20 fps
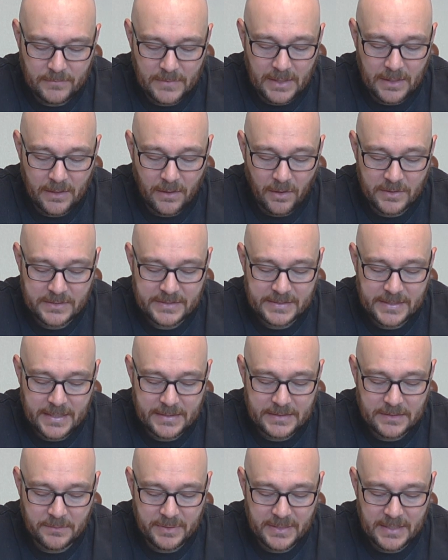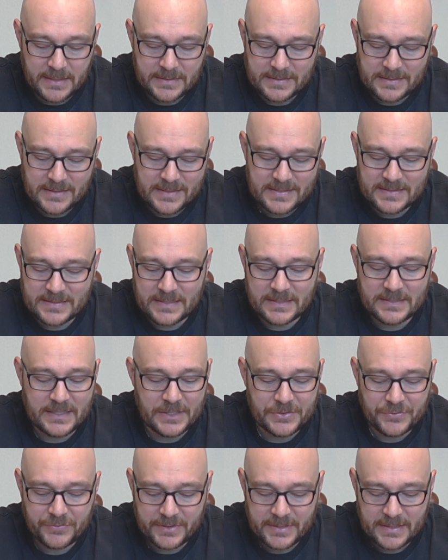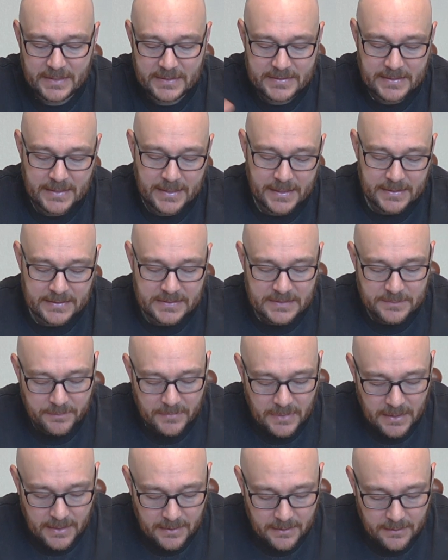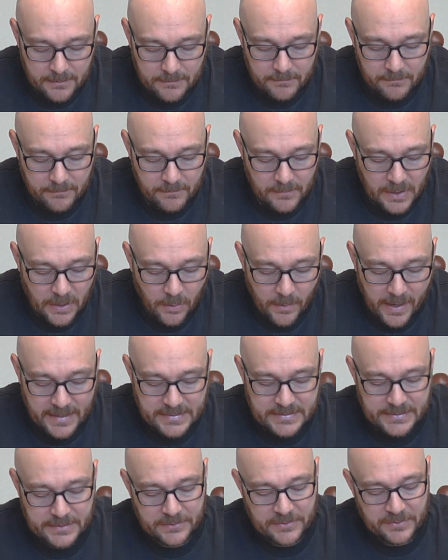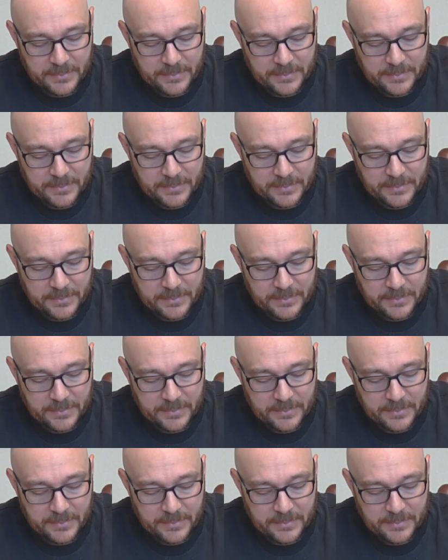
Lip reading: an RCA to BNC. This is essentially a second coaxial